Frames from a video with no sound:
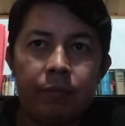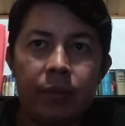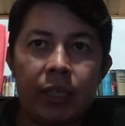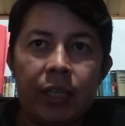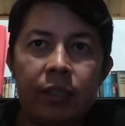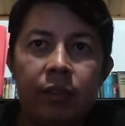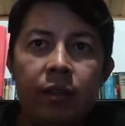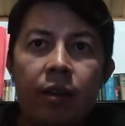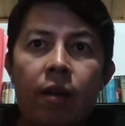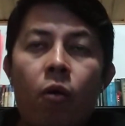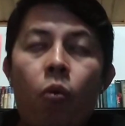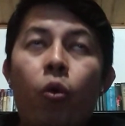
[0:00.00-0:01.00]
Yes,
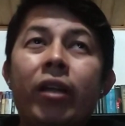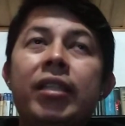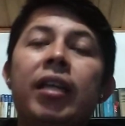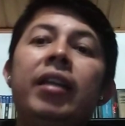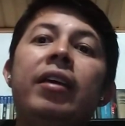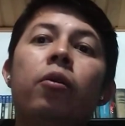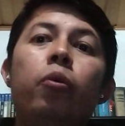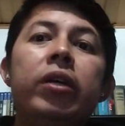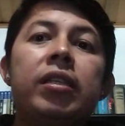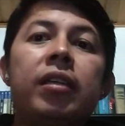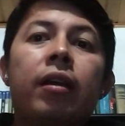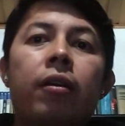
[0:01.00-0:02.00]
what is the
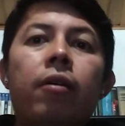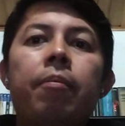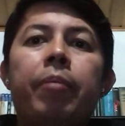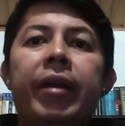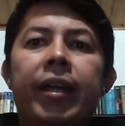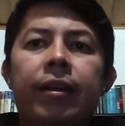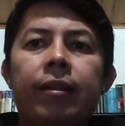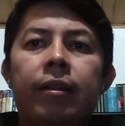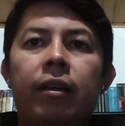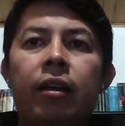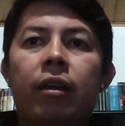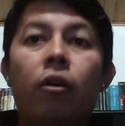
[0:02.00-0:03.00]
linguistic component?
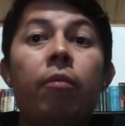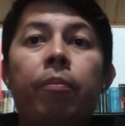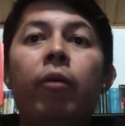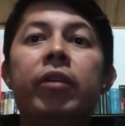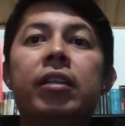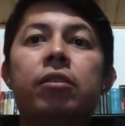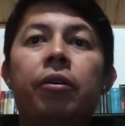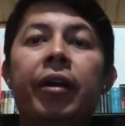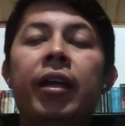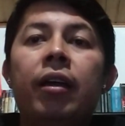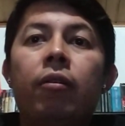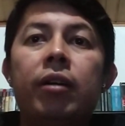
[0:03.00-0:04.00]
Sorry,
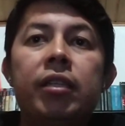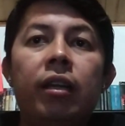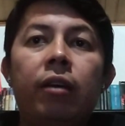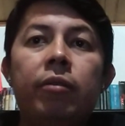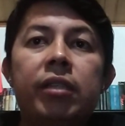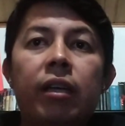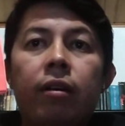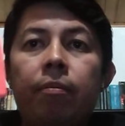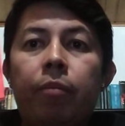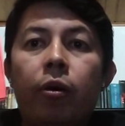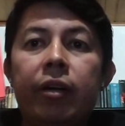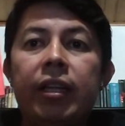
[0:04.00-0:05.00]
what is the linguistic
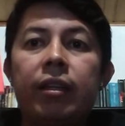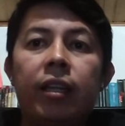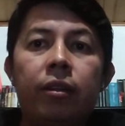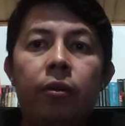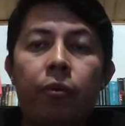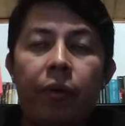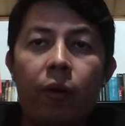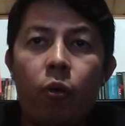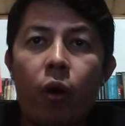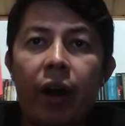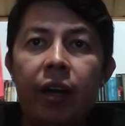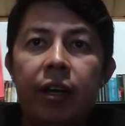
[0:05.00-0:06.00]
component that you
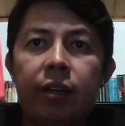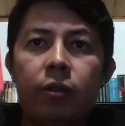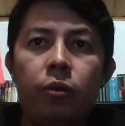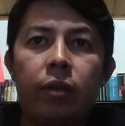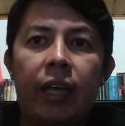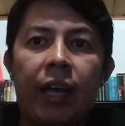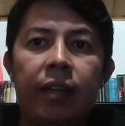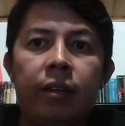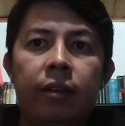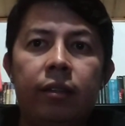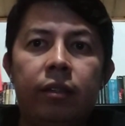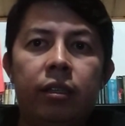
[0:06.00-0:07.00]
require to get
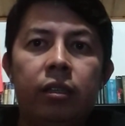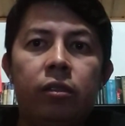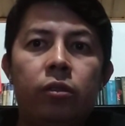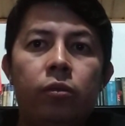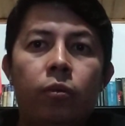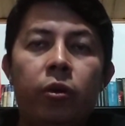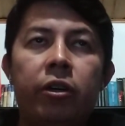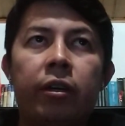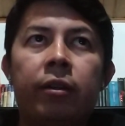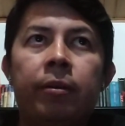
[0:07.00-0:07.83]
this word?